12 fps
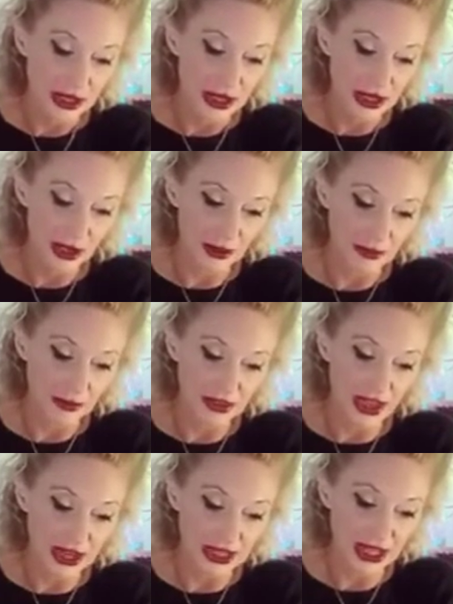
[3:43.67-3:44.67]
um, that
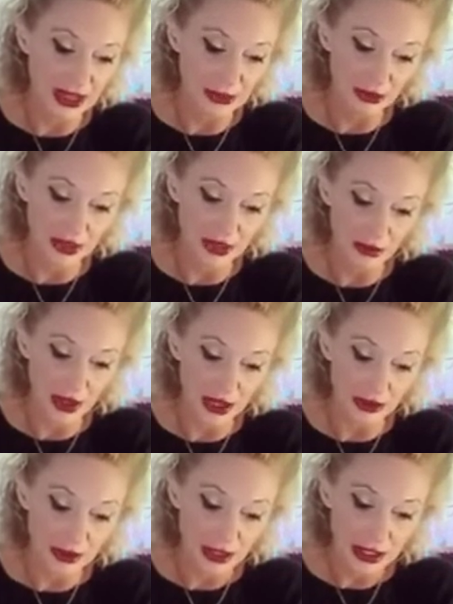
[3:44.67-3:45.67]
that came out that
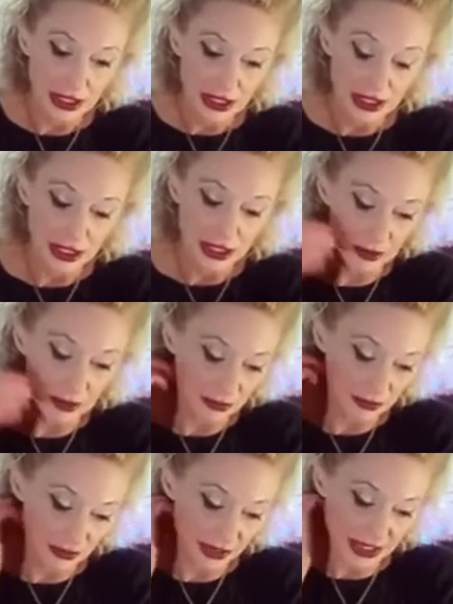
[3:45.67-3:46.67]
way.
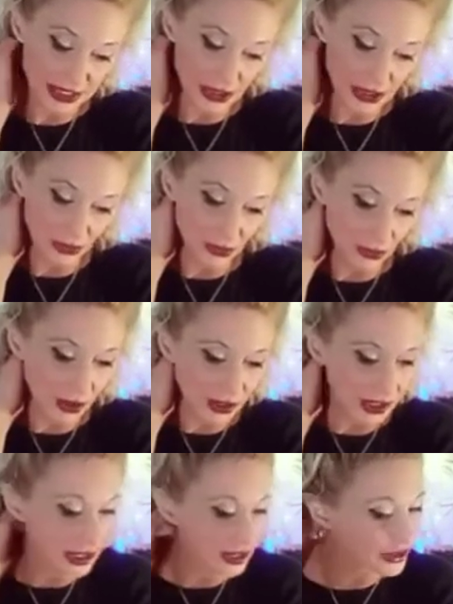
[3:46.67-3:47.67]
Um, they don't want
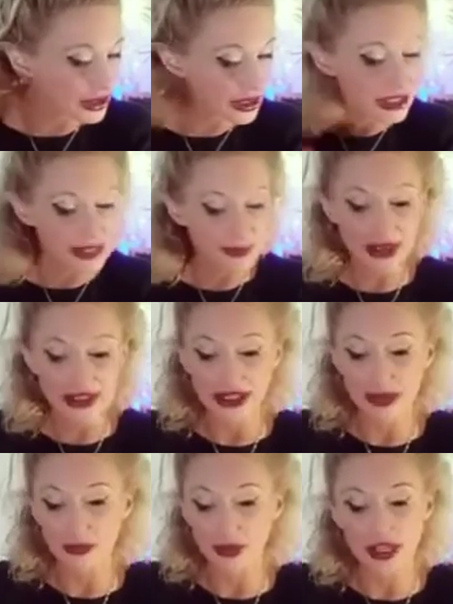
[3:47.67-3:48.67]
anything unexpected.
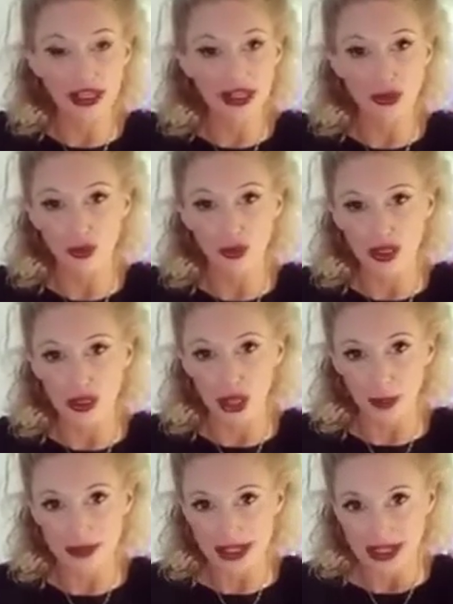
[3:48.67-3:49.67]
I'm looking at the wheel
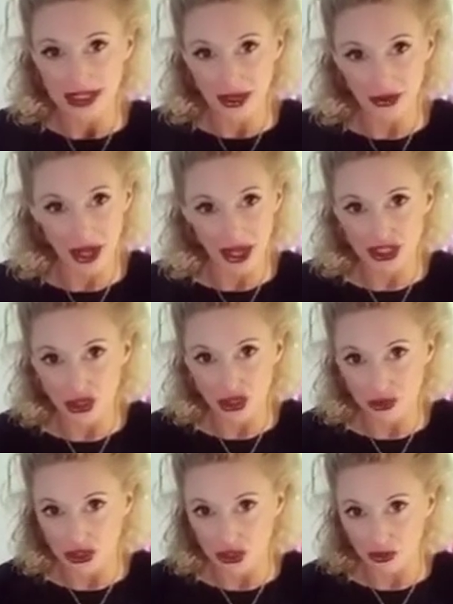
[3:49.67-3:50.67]
upside down. I don't
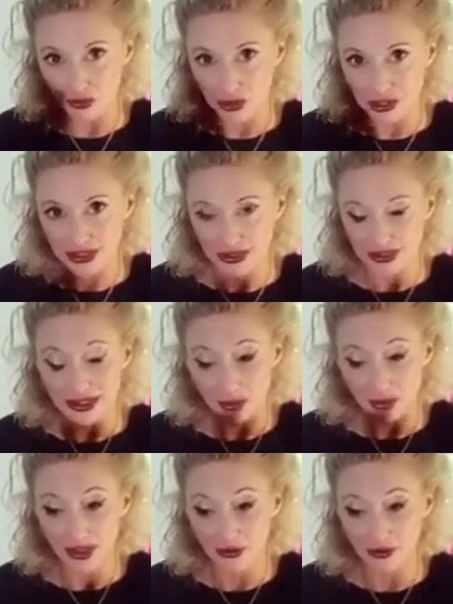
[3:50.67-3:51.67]
do reversals, so
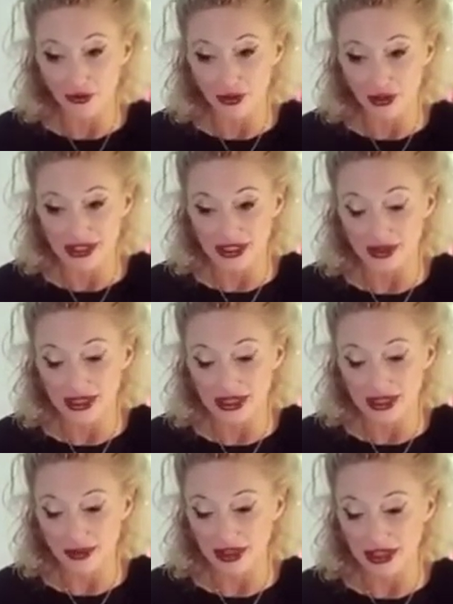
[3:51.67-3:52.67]
when they're reversed, it means
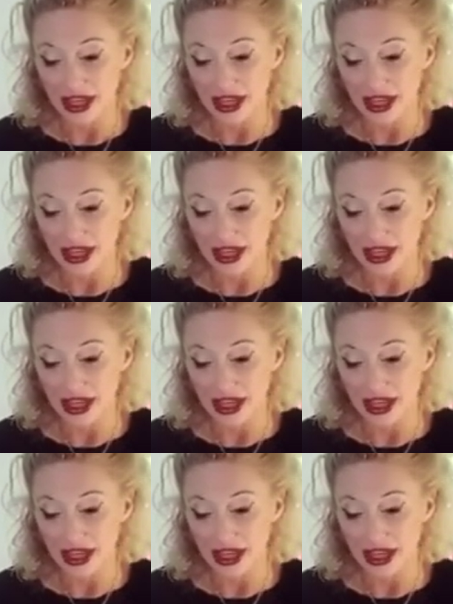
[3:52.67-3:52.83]
something.